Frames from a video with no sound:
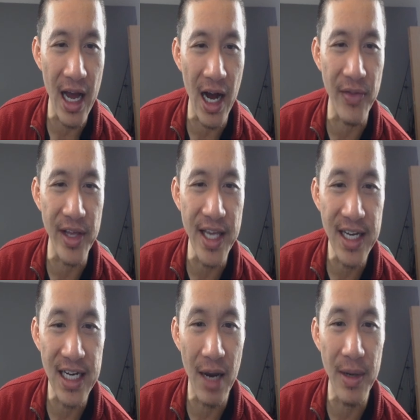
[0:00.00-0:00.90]
on the
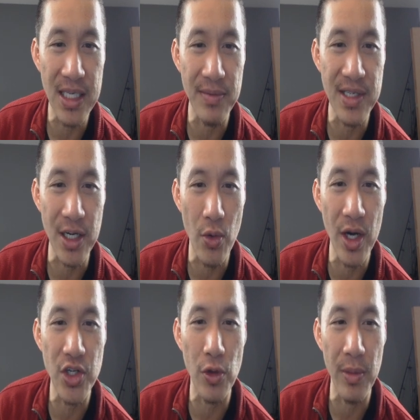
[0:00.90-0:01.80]
economics of
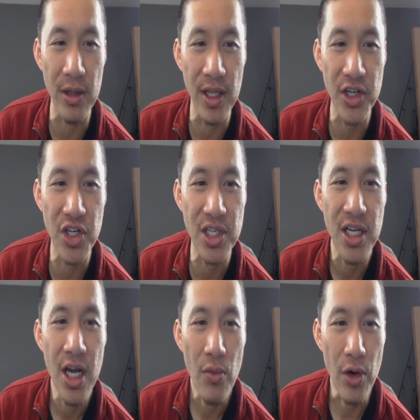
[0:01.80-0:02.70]
sequential
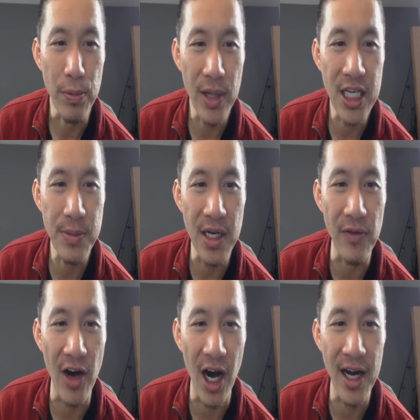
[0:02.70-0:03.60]
malicious replacement
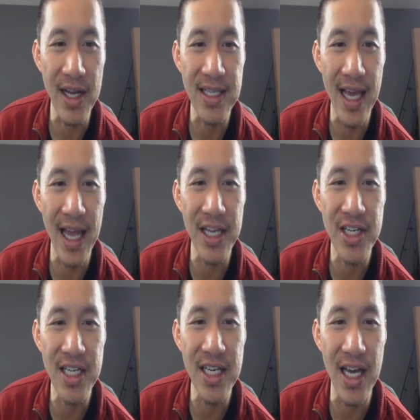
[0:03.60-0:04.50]
of honest
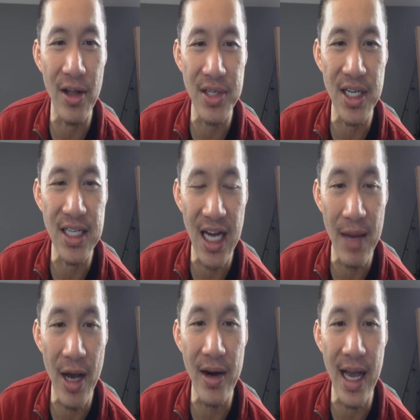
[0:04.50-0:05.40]
HTLC
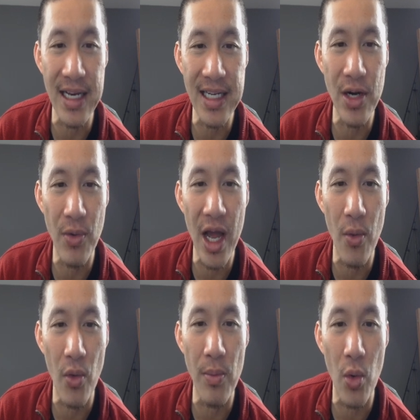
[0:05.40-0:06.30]
timeout, I did
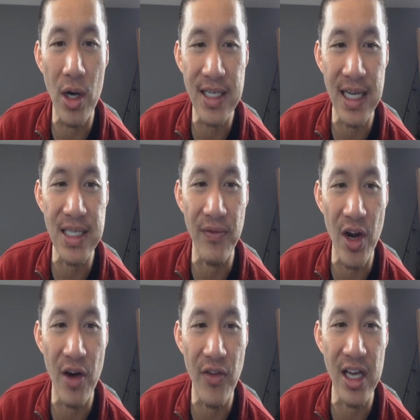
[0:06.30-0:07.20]
write one more test to
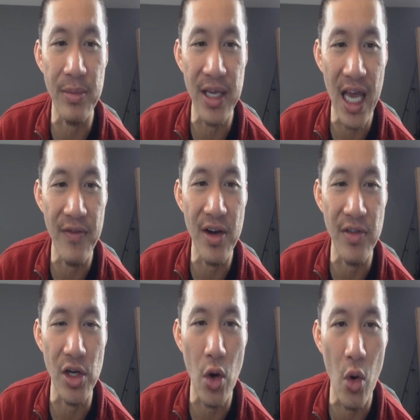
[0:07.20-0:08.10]
verify the behavior
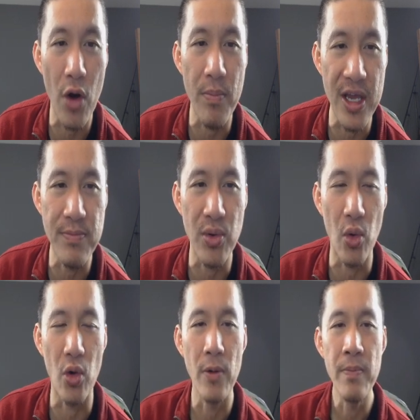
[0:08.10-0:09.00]
of the core meme
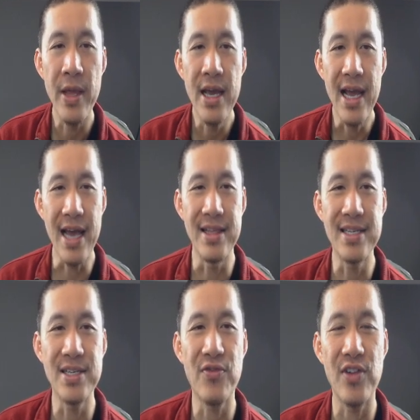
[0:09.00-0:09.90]
pool. And
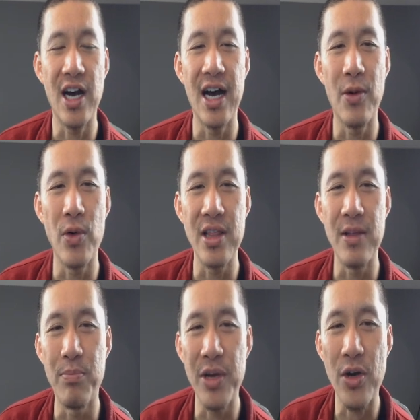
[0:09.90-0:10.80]
this is one of
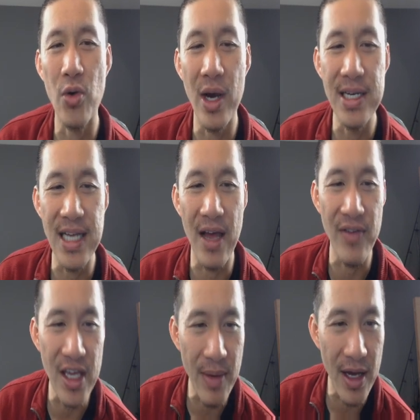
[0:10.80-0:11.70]
the Bitcoin
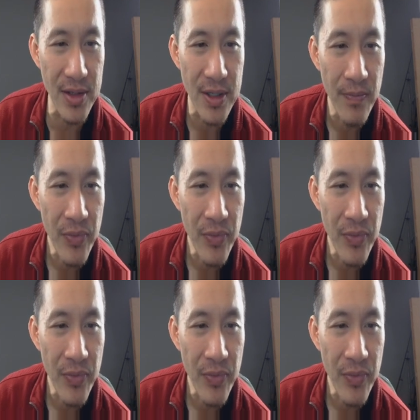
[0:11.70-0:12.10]
dev emails,